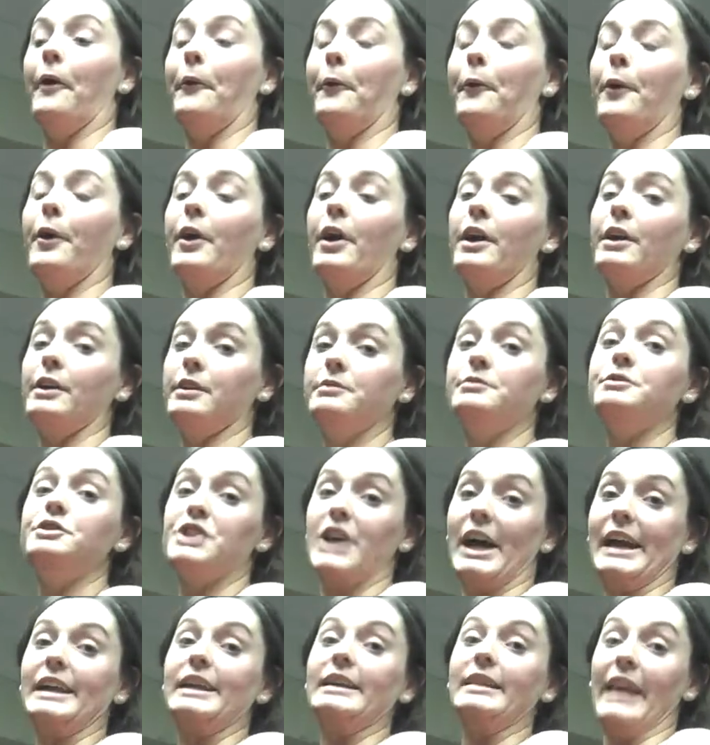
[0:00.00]
or
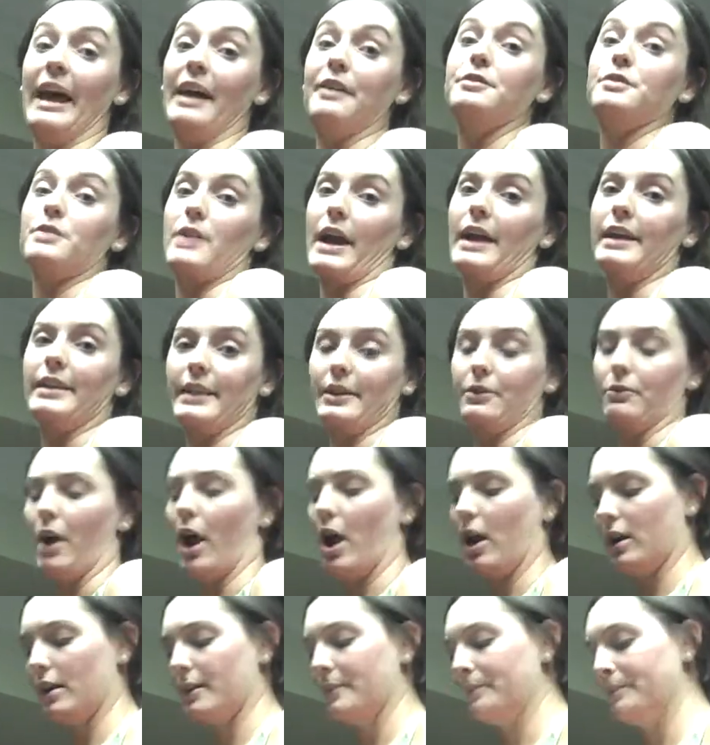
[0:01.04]
Jeddi, left, right, and then
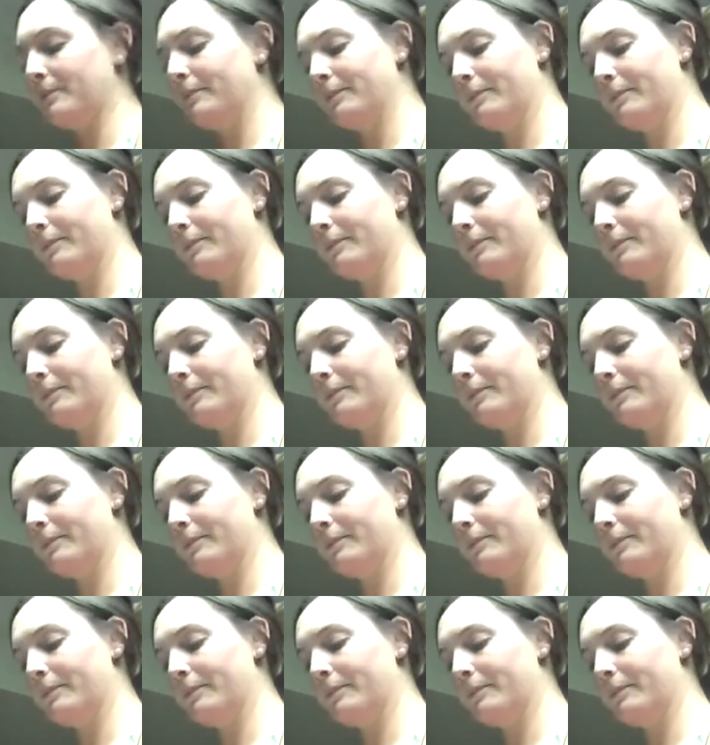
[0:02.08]
rock.